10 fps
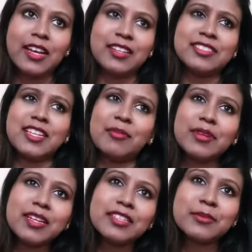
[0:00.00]
and
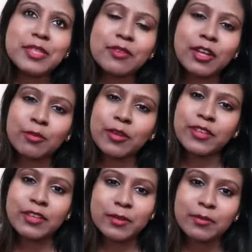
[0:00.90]
Chambor has been one of my
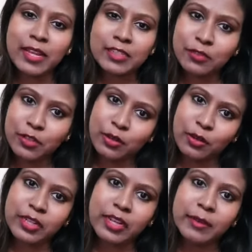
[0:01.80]
favorite brands for a
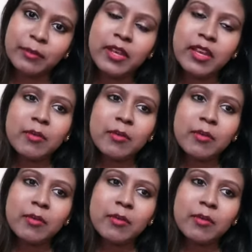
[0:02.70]
long time.